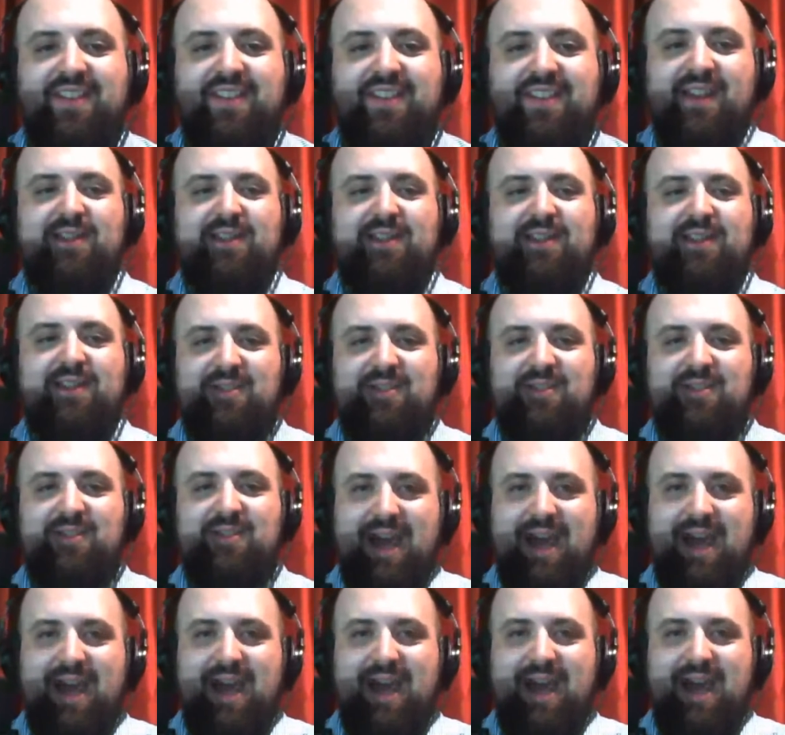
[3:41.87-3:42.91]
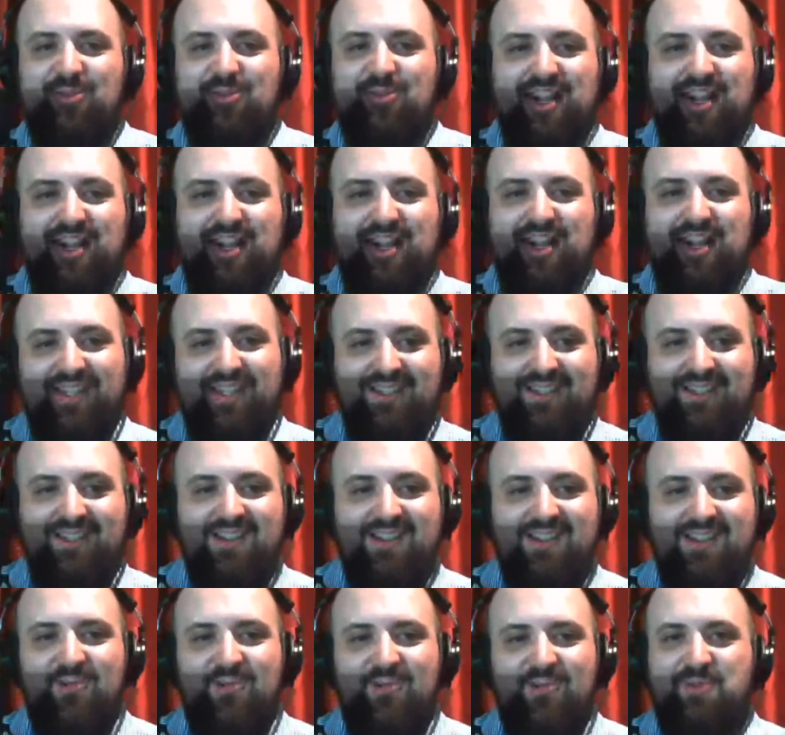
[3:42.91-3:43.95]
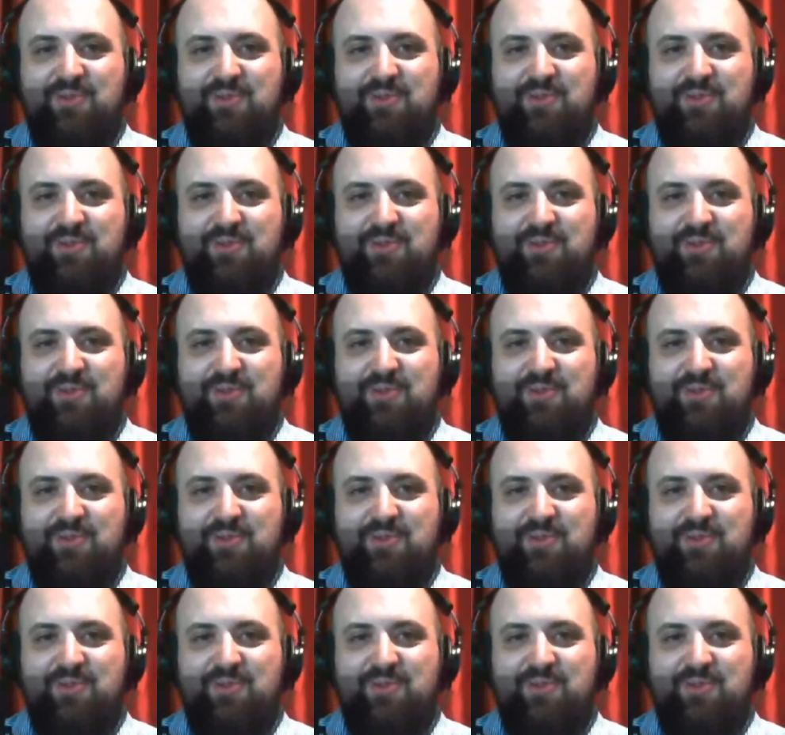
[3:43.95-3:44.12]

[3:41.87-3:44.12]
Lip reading: I'm tempted to backtrack a little, throw some